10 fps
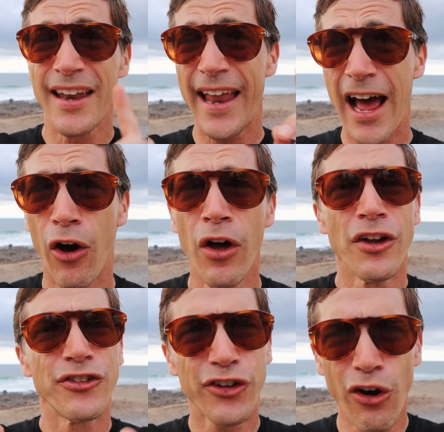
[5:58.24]
Now,
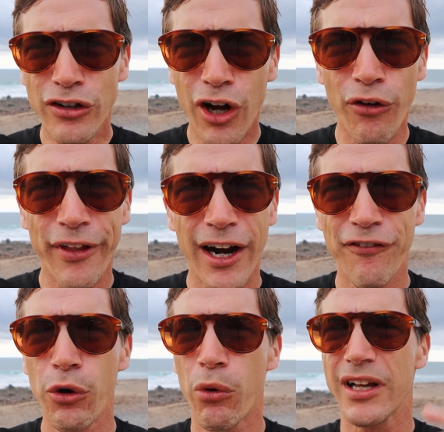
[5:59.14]
don't go there
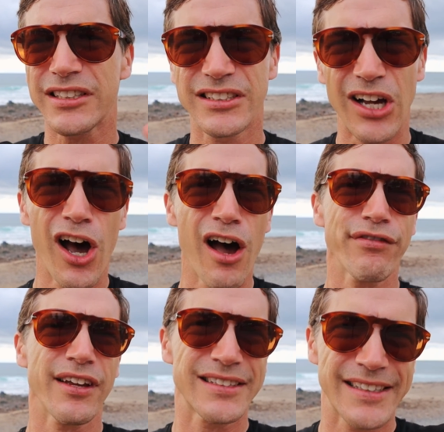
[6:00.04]
if you want a
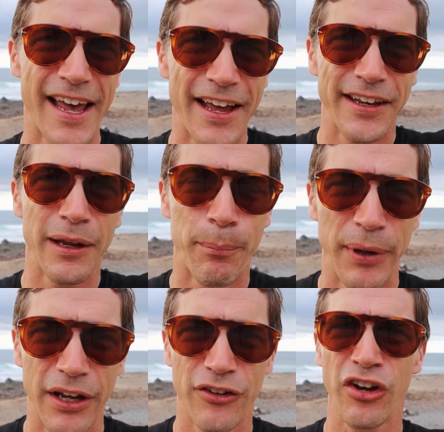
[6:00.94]
soft, sandy
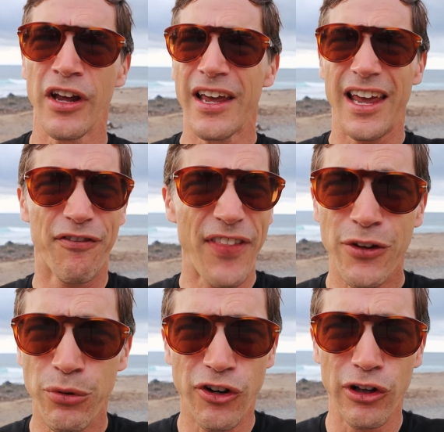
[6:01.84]
beach. If
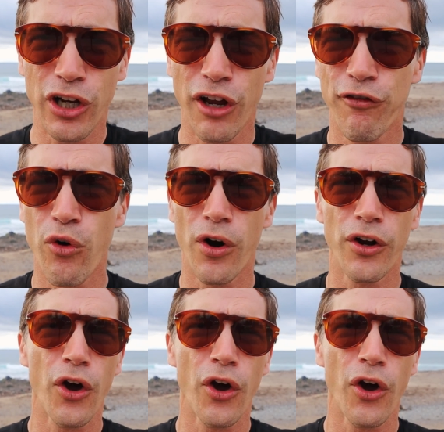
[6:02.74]
that's what you're looking for,